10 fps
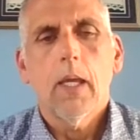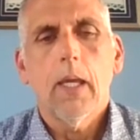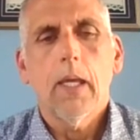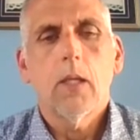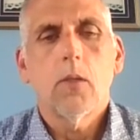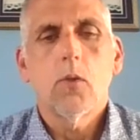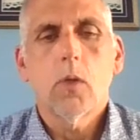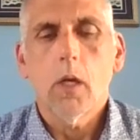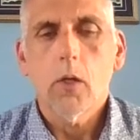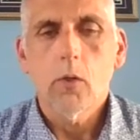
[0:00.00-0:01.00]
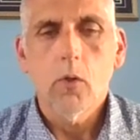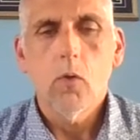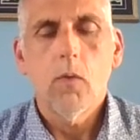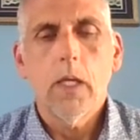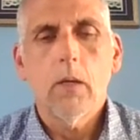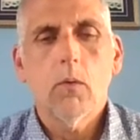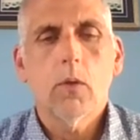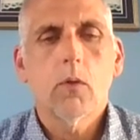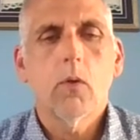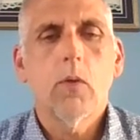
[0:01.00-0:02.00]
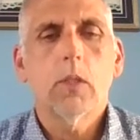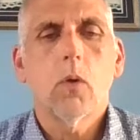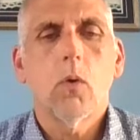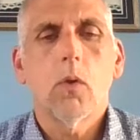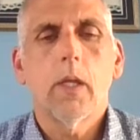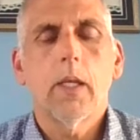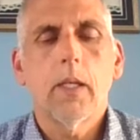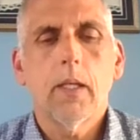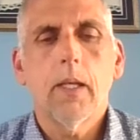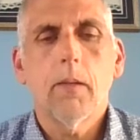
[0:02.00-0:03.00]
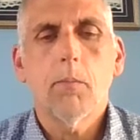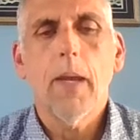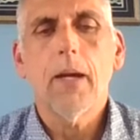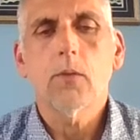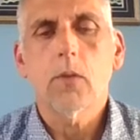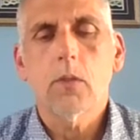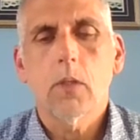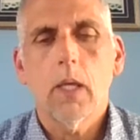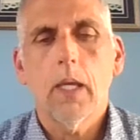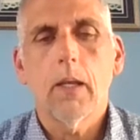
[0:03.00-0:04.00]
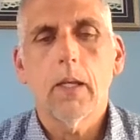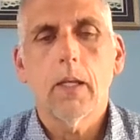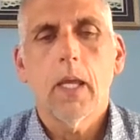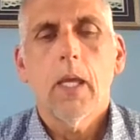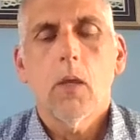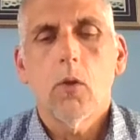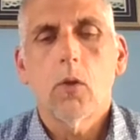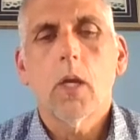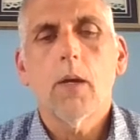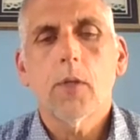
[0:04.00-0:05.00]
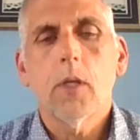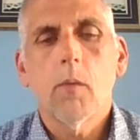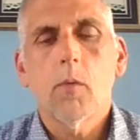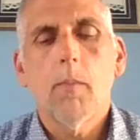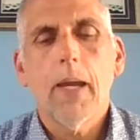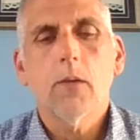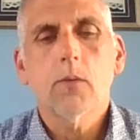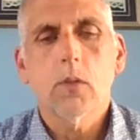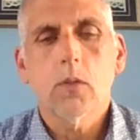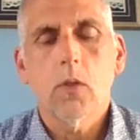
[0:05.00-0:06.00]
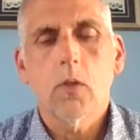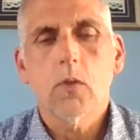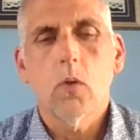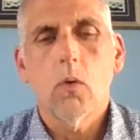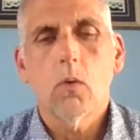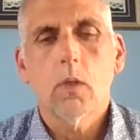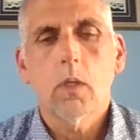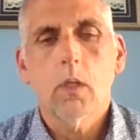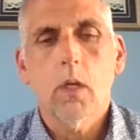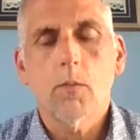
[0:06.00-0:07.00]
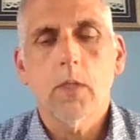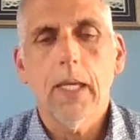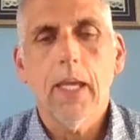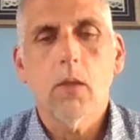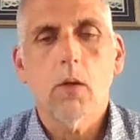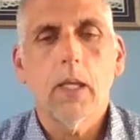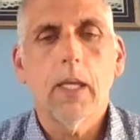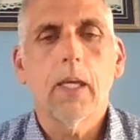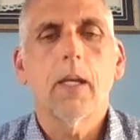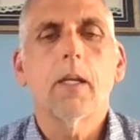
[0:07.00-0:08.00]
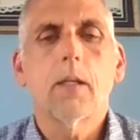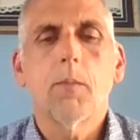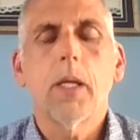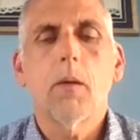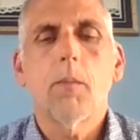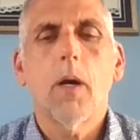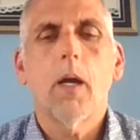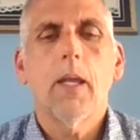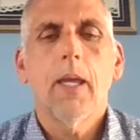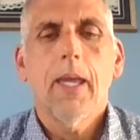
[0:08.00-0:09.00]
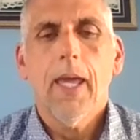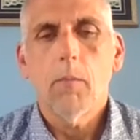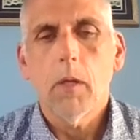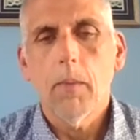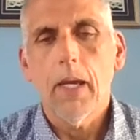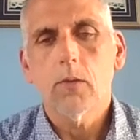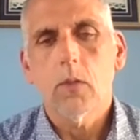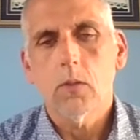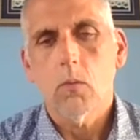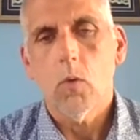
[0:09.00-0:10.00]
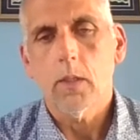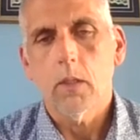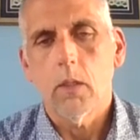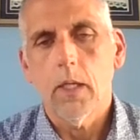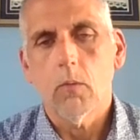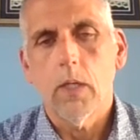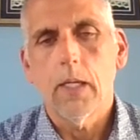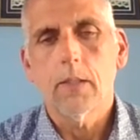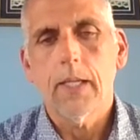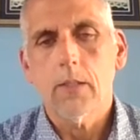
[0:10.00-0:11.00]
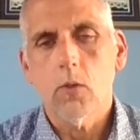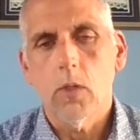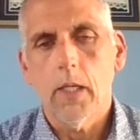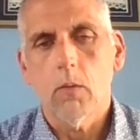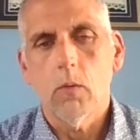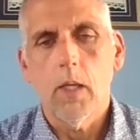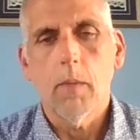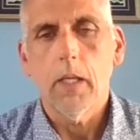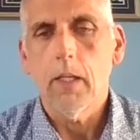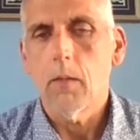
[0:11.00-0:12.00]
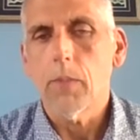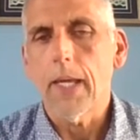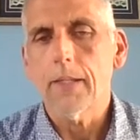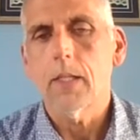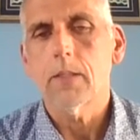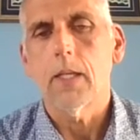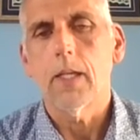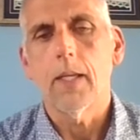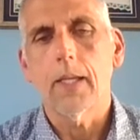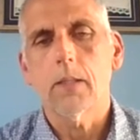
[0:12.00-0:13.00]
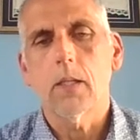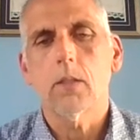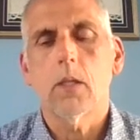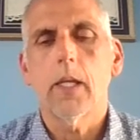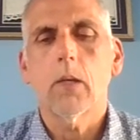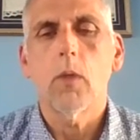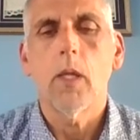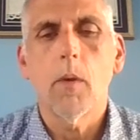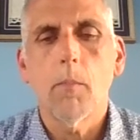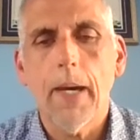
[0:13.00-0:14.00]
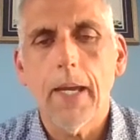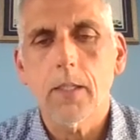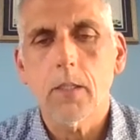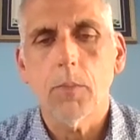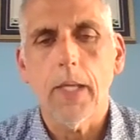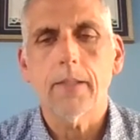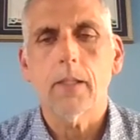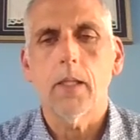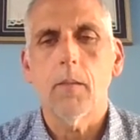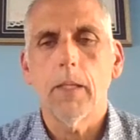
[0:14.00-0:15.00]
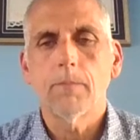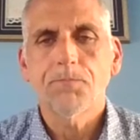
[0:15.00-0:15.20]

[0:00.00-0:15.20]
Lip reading: and you cut a groove in it with a grooving tool, and it bounces. And then you count the number of bounces till the soil comes together again. And depending upon how many bounces and what the liquid is, that's your liquid limit. And the plasticity index is the liquid limit minus the plastic limit.